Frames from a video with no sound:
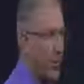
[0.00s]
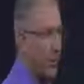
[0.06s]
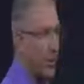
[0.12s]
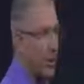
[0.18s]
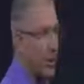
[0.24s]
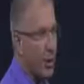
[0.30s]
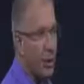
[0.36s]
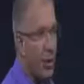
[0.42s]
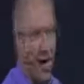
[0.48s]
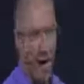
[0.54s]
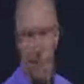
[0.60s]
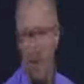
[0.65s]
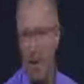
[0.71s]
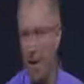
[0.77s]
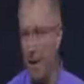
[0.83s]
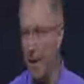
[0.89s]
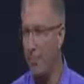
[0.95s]
Pro
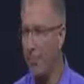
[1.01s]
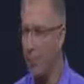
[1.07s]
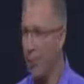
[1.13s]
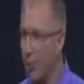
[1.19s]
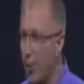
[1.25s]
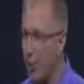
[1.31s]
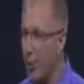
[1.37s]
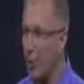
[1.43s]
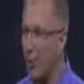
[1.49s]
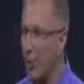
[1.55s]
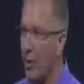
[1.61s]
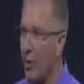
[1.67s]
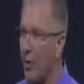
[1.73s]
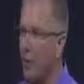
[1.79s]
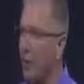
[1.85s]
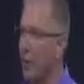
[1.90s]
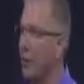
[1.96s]
2.
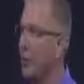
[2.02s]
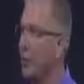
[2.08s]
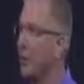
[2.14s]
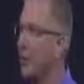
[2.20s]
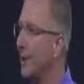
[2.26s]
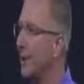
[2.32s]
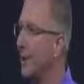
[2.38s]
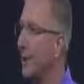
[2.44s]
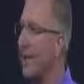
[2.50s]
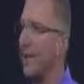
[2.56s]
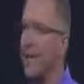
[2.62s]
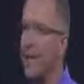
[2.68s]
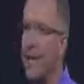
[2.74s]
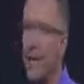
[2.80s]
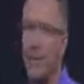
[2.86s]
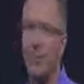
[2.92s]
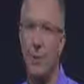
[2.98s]
Set up Touch
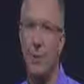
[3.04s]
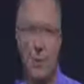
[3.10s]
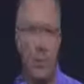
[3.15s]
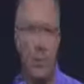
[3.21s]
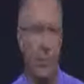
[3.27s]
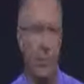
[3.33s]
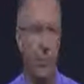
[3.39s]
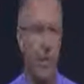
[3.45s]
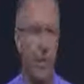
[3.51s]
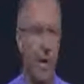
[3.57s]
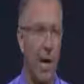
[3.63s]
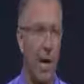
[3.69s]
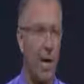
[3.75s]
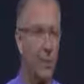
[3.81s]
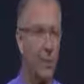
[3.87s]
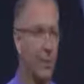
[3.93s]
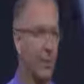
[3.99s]
ID and
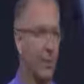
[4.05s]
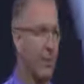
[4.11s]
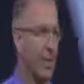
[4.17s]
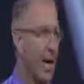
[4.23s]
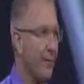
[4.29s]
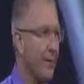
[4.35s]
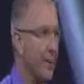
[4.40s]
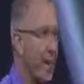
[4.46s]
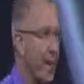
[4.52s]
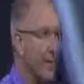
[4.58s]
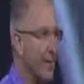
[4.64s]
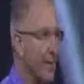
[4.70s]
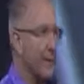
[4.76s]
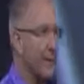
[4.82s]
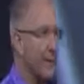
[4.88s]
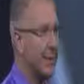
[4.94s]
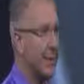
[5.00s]
create a
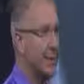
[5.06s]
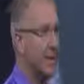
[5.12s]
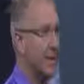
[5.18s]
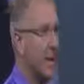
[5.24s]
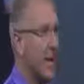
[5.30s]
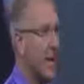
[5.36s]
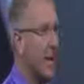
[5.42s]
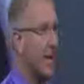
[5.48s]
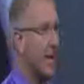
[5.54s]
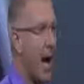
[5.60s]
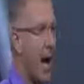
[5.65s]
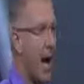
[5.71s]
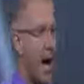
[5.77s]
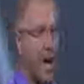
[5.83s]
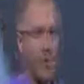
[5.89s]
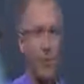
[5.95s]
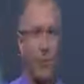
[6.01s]
passcode.
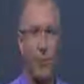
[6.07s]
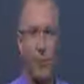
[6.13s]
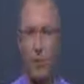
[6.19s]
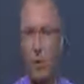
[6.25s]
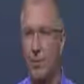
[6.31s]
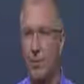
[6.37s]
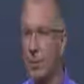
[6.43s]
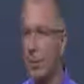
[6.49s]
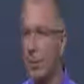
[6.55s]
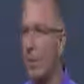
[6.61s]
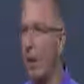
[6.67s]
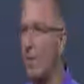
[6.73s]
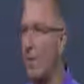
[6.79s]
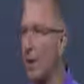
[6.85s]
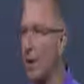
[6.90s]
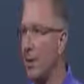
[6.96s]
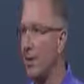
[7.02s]
On some
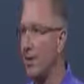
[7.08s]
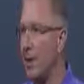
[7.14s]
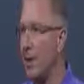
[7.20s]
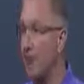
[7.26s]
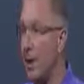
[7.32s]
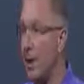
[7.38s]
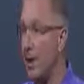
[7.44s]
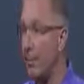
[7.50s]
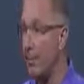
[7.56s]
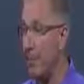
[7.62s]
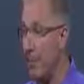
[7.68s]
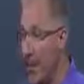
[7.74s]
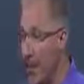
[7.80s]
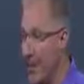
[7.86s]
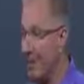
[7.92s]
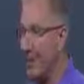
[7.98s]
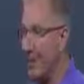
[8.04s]
devices,
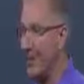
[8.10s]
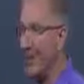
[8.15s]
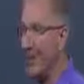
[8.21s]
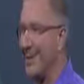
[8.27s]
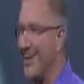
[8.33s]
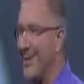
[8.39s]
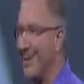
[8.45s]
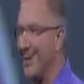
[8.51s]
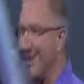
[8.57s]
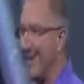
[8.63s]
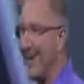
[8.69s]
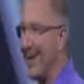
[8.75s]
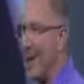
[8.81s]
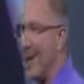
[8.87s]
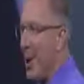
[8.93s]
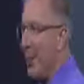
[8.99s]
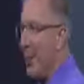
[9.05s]
you can set up
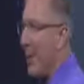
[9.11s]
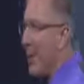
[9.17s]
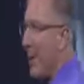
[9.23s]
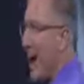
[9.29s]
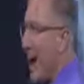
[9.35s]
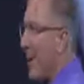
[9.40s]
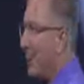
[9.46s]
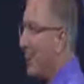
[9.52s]
Touch ID.